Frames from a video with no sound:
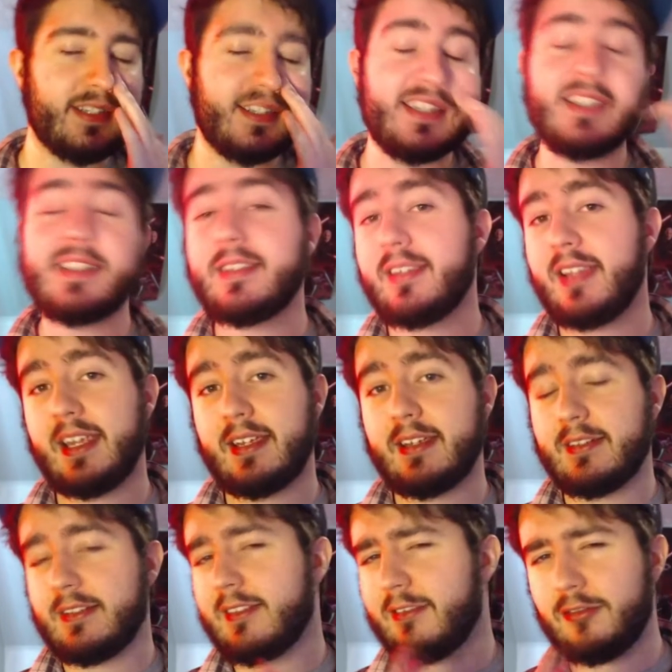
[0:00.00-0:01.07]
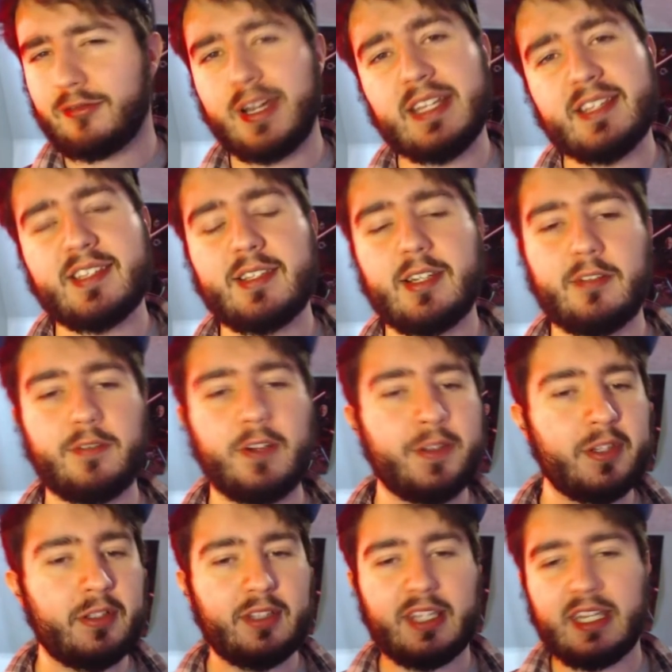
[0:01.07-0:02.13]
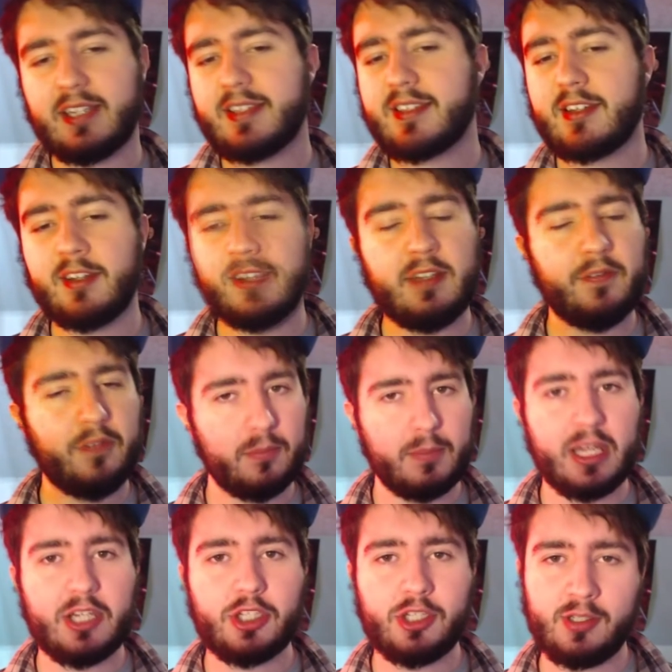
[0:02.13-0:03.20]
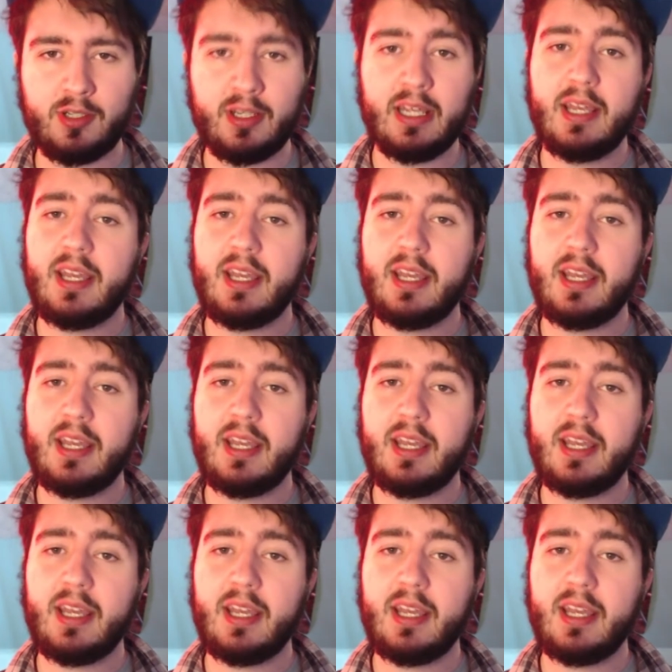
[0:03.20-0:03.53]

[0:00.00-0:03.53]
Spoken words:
This is great stuff. All the links, all the information.